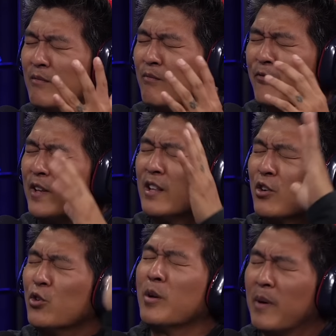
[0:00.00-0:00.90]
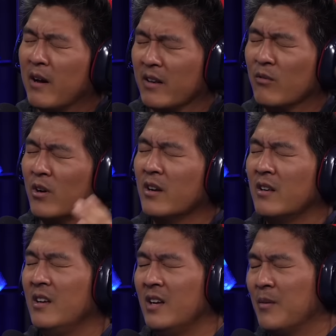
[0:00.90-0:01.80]
feeling good about it, right?
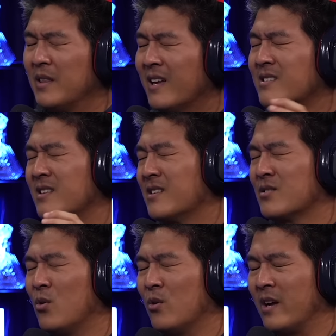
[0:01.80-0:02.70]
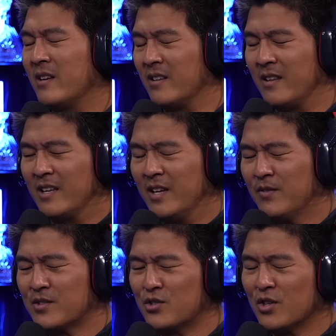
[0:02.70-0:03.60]
I mean, that's the whole idea. They give
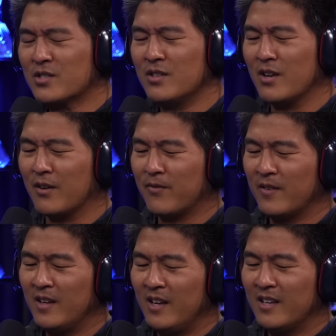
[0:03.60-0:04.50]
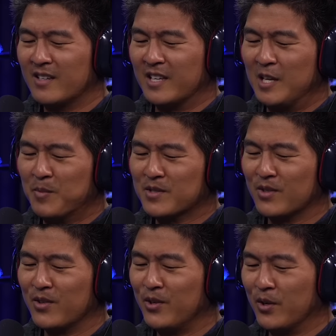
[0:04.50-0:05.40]
us just enough to keep us
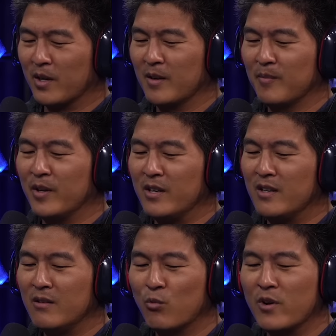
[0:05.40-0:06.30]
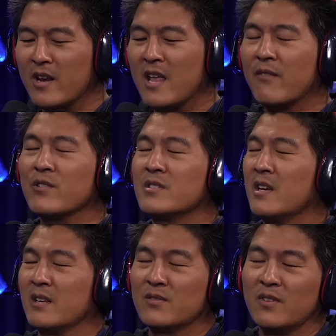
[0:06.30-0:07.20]
on the hook, but we're never
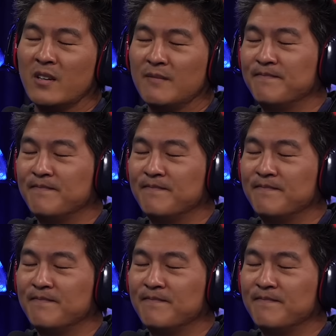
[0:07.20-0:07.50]
satisfied.